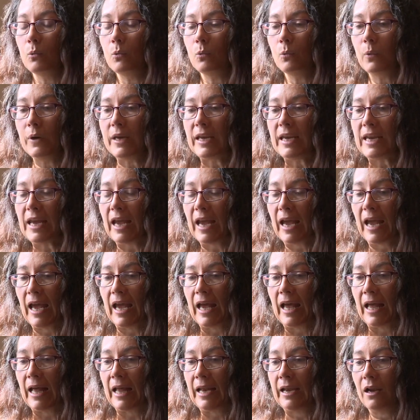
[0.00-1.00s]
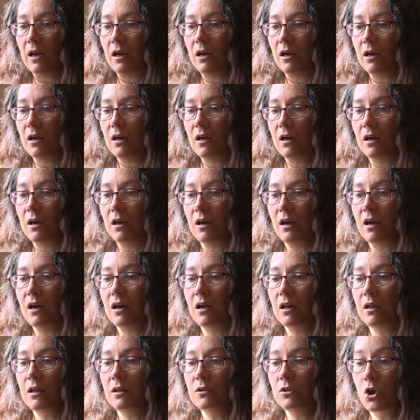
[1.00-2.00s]
We had
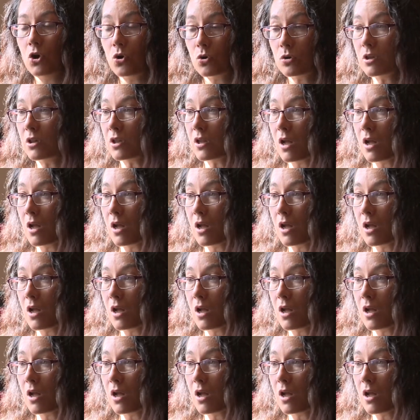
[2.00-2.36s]
a local